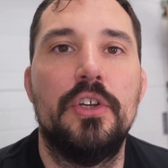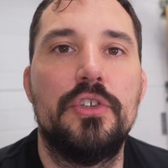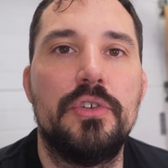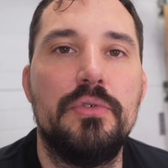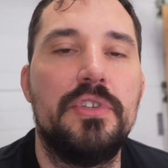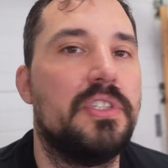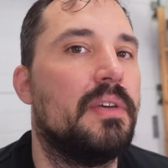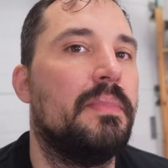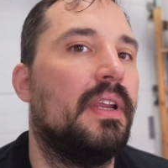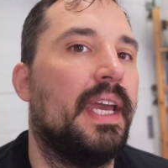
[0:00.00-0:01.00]
to
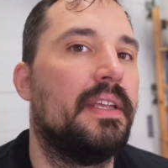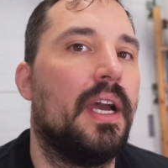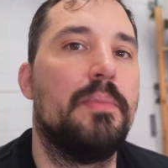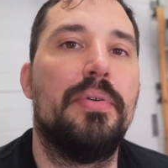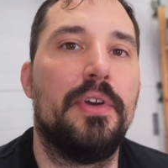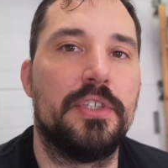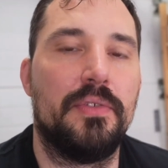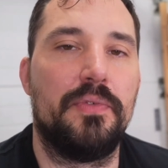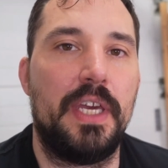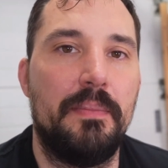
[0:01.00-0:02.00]
stimulate
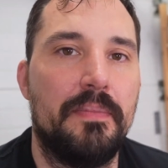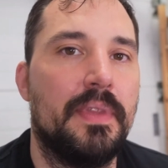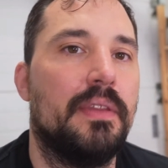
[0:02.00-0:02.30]
hypertrophy.